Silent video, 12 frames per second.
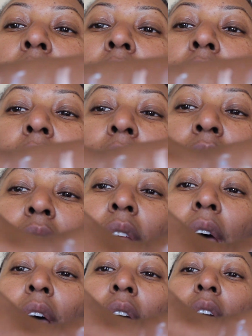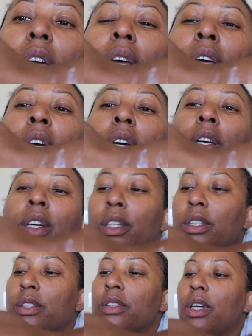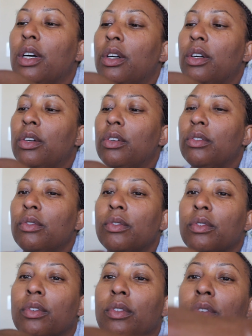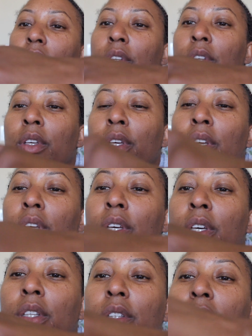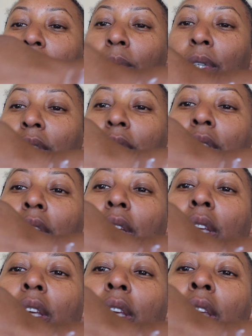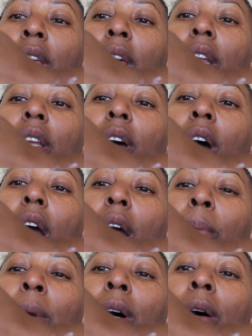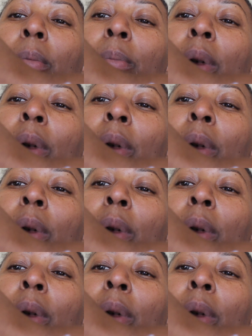And that's that. So this one is Kitten Karma,